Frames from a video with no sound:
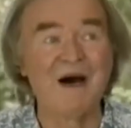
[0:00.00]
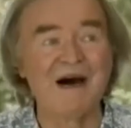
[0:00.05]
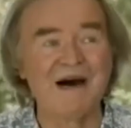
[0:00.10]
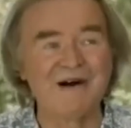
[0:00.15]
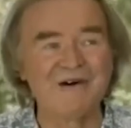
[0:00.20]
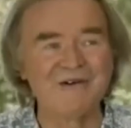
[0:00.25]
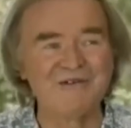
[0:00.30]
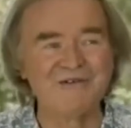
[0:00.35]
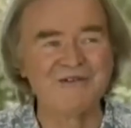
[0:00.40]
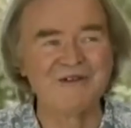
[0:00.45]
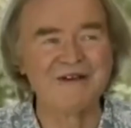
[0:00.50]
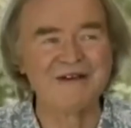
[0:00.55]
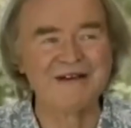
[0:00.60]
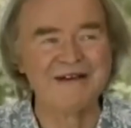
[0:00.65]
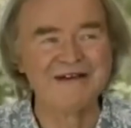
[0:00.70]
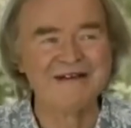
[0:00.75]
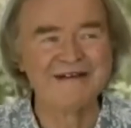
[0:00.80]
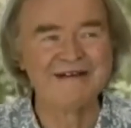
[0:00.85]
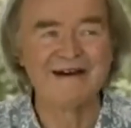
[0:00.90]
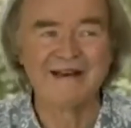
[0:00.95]
power of the
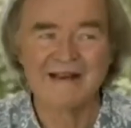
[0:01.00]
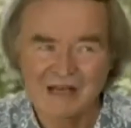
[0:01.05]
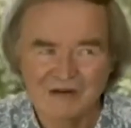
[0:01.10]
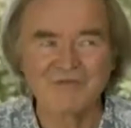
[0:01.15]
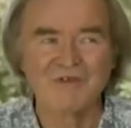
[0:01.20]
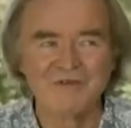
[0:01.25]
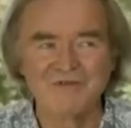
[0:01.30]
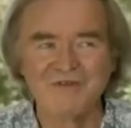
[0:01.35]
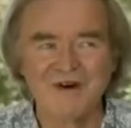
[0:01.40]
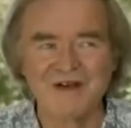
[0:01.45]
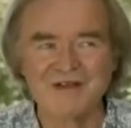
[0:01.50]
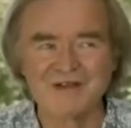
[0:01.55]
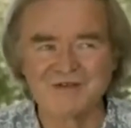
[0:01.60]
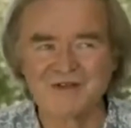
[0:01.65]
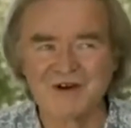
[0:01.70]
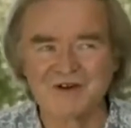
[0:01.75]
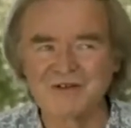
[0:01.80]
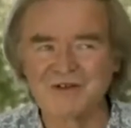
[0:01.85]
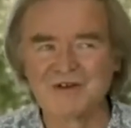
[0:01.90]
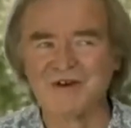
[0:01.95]
electric fine
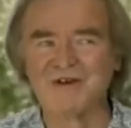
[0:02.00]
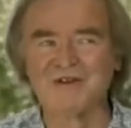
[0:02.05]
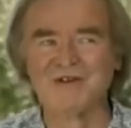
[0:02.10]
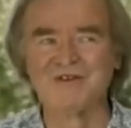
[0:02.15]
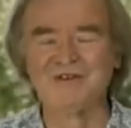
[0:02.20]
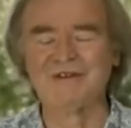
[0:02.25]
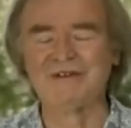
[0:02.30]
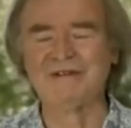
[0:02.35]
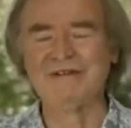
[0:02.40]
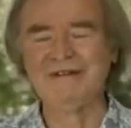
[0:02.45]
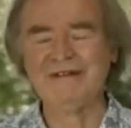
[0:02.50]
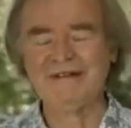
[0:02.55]
structure constant.